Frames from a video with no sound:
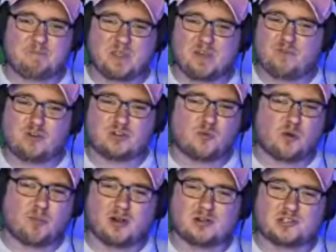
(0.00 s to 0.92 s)
It feels
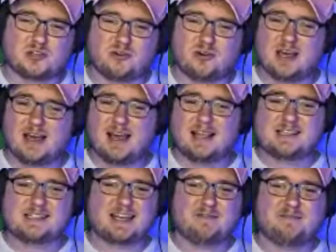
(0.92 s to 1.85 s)
more personal
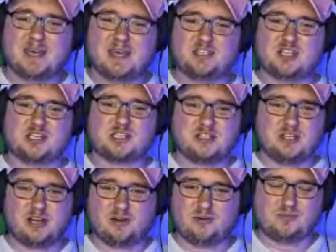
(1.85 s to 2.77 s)
instead of me just,
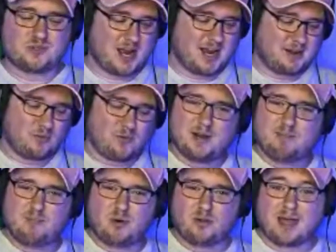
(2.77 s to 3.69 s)
trying to read a
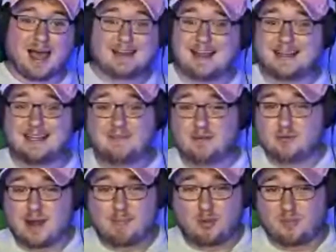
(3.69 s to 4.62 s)
bullet. I didn't even
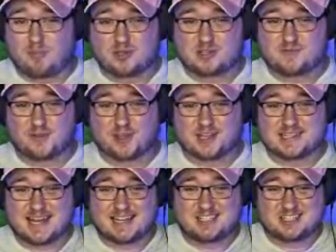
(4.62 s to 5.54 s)
write bullet points for this.
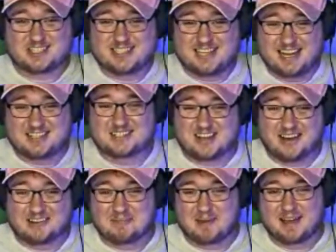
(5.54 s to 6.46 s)
I just
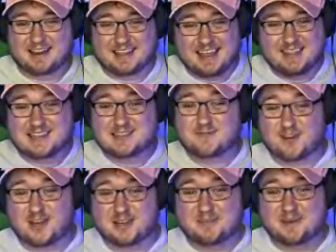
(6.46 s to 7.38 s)
talked about it, and that's
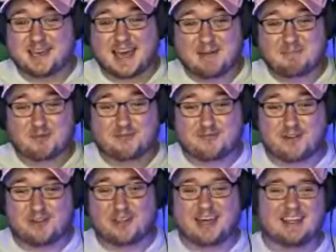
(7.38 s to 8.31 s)
fun to me. I
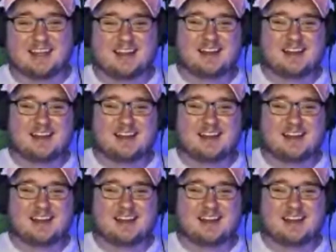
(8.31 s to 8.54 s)
prefer that.